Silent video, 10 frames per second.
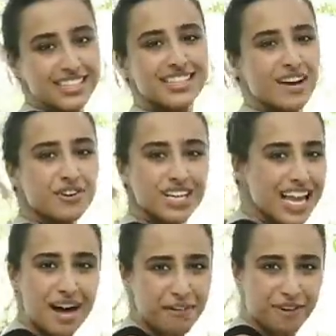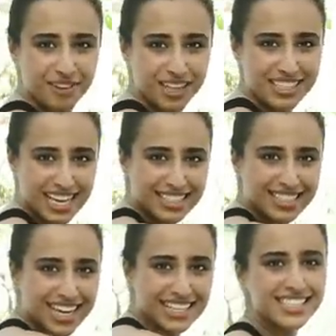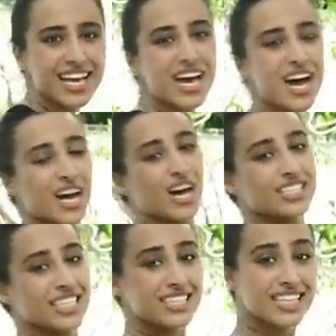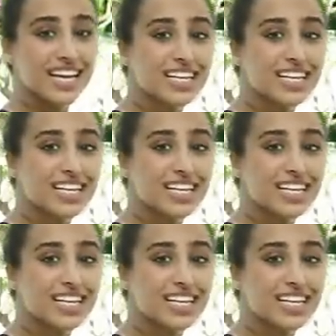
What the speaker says: And this is how you clap after this exercise, because it's